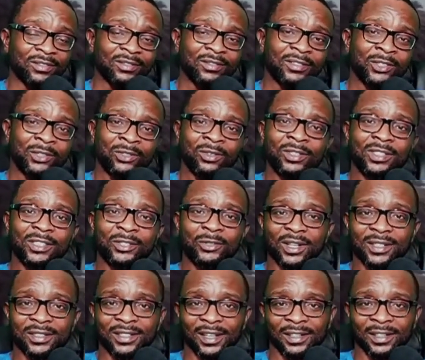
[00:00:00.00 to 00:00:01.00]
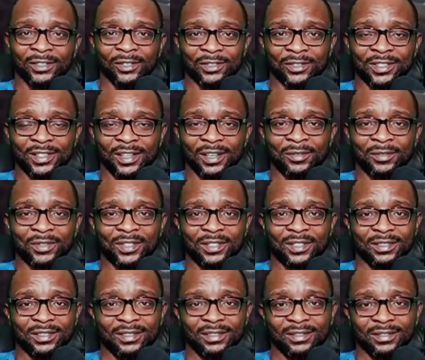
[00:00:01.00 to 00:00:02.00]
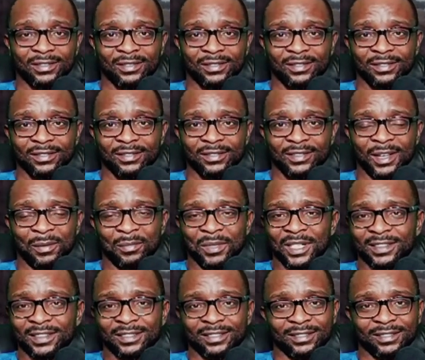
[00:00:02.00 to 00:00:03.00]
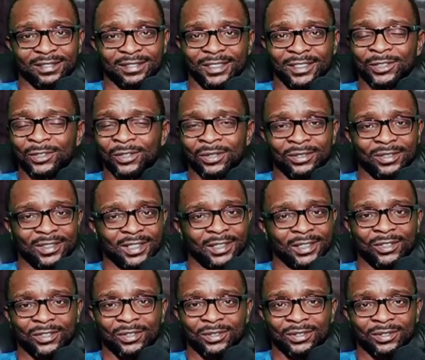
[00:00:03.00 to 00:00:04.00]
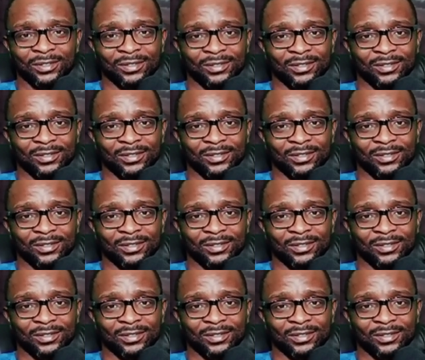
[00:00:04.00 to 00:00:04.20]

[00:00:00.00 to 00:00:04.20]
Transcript: You don't need to attack yourselves. I mean, you don't need to.